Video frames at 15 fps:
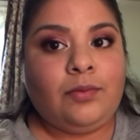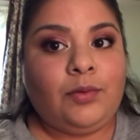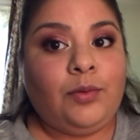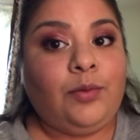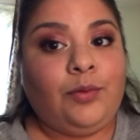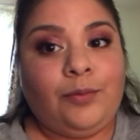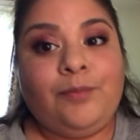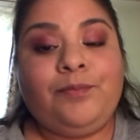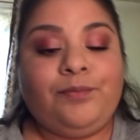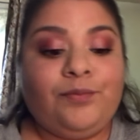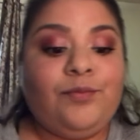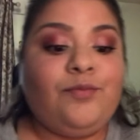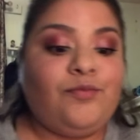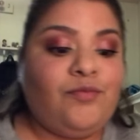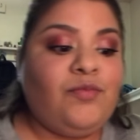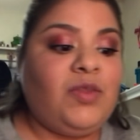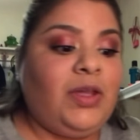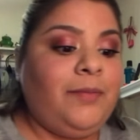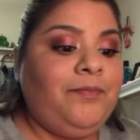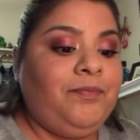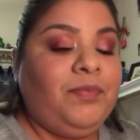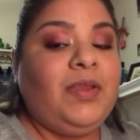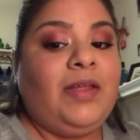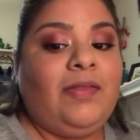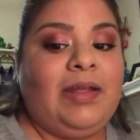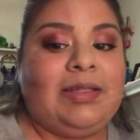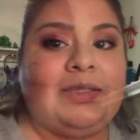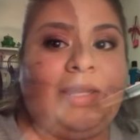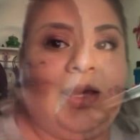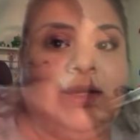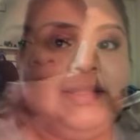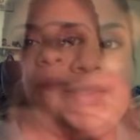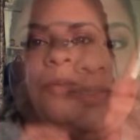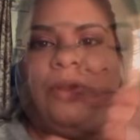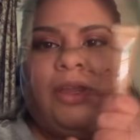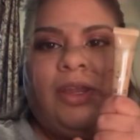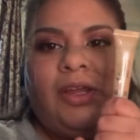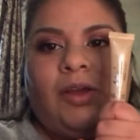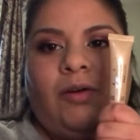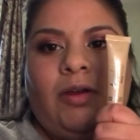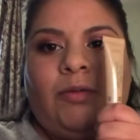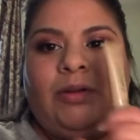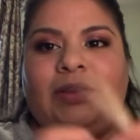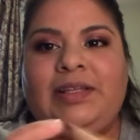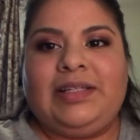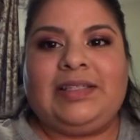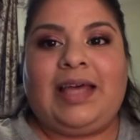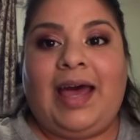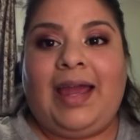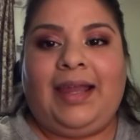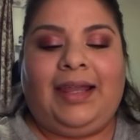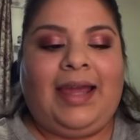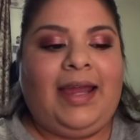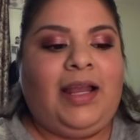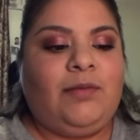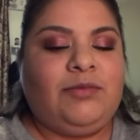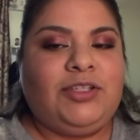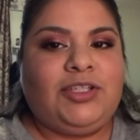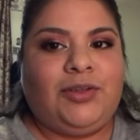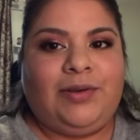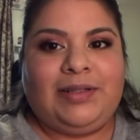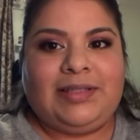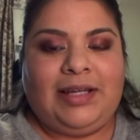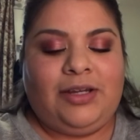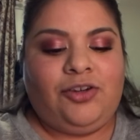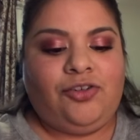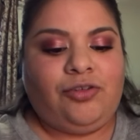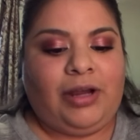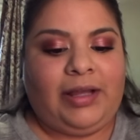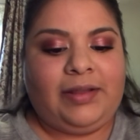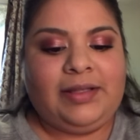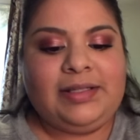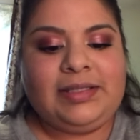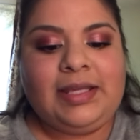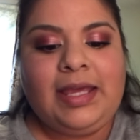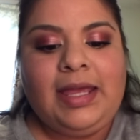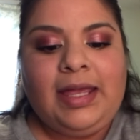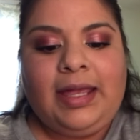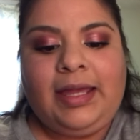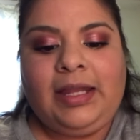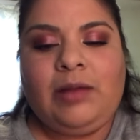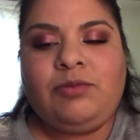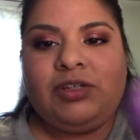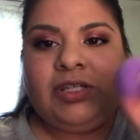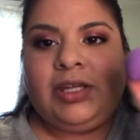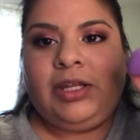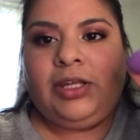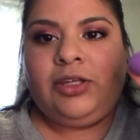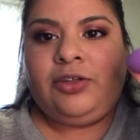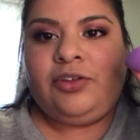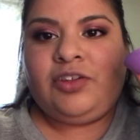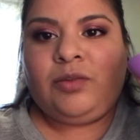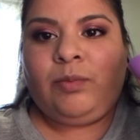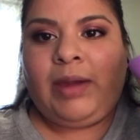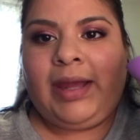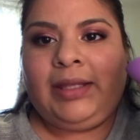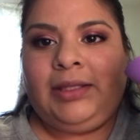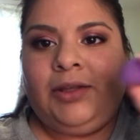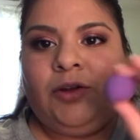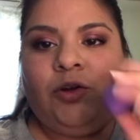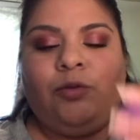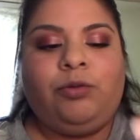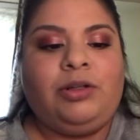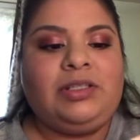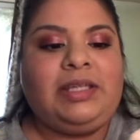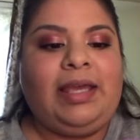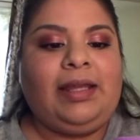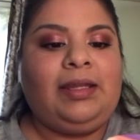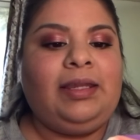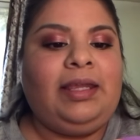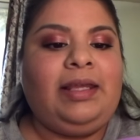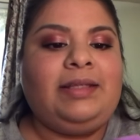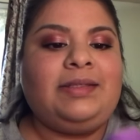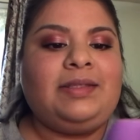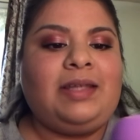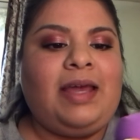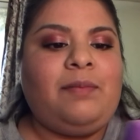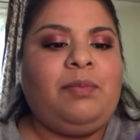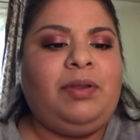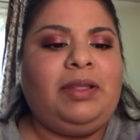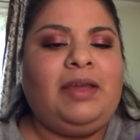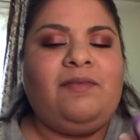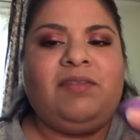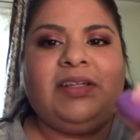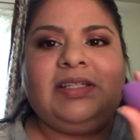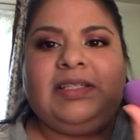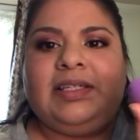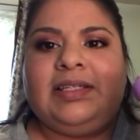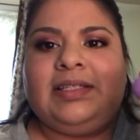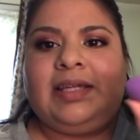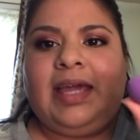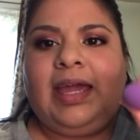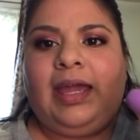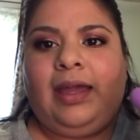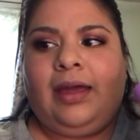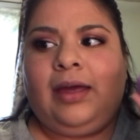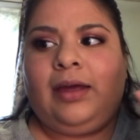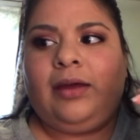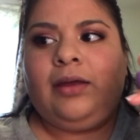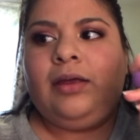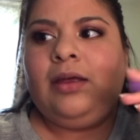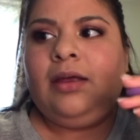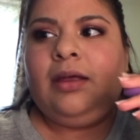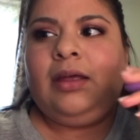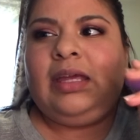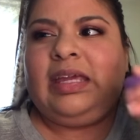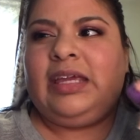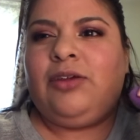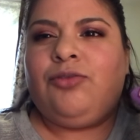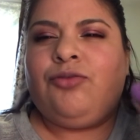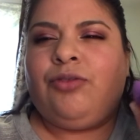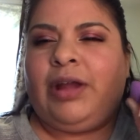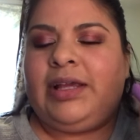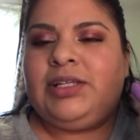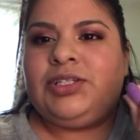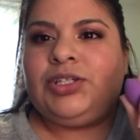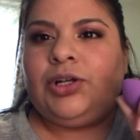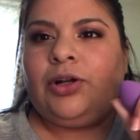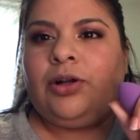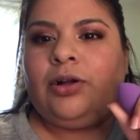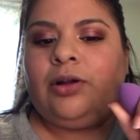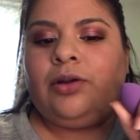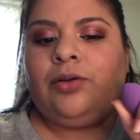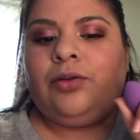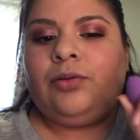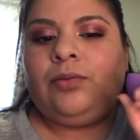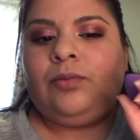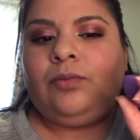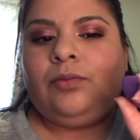Ooh, that's nice. So now we're going to go in with this highlight. I'm so excited to try this. And I'm just going to use my little Real Techniques. I believe this is a eraser,